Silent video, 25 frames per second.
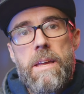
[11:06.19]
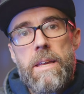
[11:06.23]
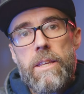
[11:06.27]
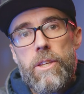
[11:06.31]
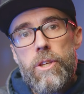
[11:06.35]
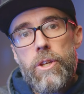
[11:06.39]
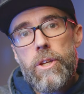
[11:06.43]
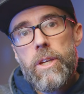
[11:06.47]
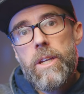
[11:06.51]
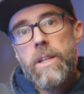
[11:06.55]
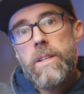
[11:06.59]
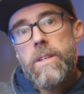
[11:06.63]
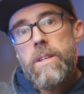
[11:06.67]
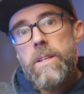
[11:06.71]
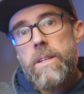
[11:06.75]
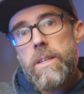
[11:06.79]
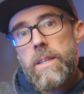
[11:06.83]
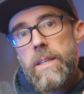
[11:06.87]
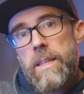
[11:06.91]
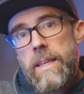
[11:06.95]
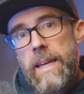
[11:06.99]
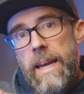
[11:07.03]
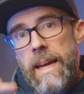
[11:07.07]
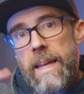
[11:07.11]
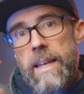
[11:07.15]
You
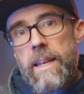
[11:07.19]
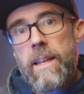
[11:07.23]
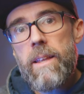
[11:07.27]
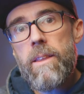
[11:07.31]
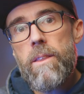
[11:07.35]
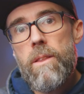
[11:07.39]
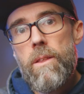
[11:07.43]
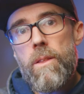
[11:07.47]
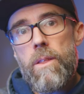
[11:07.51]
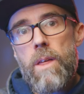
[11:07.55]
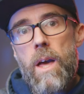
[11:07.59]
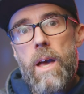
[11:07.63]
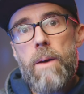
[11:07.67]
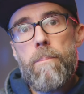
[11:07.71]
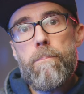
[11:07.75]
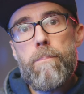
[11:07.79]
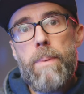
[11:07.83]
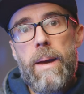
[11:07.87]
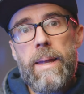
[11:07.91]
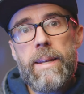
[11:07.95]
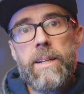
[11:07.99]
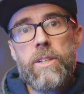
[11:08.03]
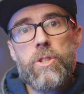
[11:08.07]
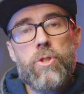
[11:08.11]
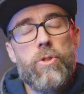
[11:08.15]
can get a
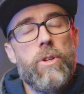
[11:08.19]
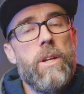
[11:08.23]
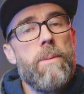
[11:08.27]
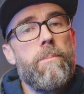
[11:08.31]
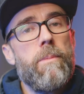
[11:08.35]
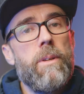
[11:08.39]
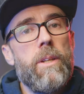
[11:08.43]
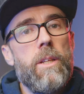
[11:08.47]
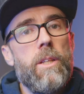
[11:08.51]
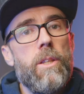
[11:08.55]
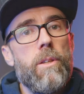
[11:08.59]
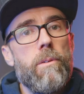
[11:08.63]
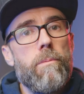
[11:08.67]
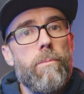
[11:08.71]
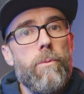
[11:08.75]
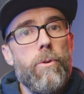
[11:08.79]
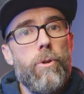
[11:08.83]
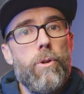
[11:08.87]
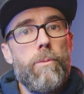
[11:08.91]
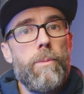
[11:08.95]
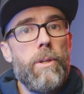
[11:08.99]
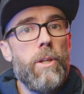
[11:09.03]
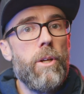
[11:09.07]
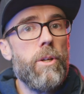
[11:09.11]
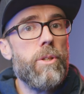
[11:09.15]
better treatment in the
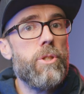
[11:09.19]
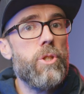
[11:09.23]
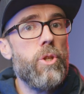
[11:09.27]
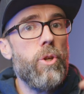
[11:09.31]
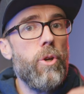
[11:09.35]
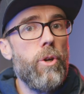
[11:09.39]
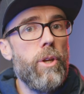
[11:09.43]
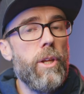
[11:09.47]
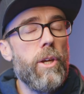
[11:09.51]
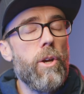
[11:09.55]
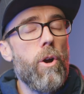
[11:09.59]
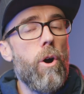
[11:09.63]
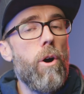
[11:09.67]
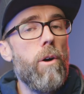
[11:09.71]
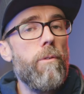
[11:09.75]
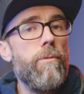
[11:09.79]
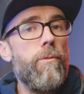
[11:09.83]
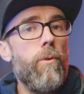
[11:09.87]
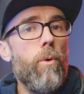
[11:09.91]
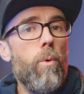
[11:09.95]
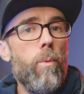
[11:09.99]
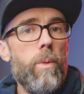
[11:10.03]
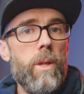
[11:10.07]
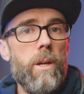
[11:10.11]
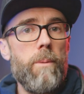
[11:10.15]
room, turning off
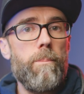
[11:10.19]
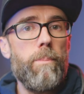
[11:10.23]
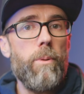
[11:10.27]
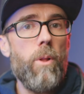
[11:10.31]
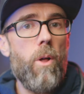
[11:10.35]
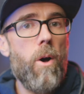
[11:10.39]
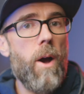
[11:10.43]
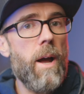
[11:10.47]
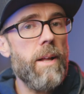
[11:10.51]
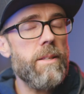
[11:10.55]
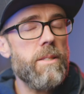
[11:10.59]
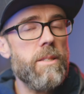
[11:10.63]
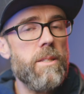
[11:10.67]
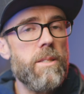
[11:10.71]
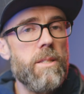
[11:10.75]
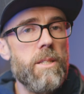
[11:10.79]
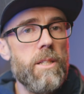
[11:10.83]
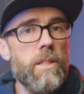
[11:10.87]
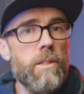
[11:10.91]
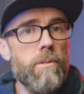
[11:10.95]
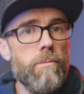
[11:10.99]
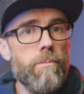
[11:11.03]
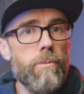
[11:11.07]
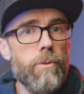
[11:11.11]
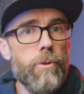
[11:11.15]
all the appliances
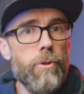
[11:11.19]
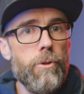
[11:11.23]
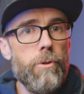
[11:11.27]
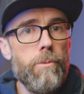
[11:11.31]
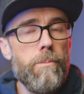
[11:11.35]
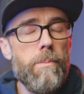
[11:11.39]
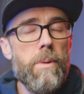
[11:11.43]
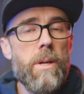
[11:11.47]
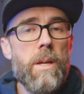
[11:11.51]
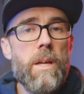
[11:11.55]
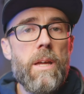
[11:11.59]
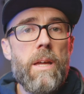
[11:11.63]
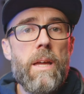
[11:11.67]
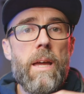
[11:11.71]
in the room,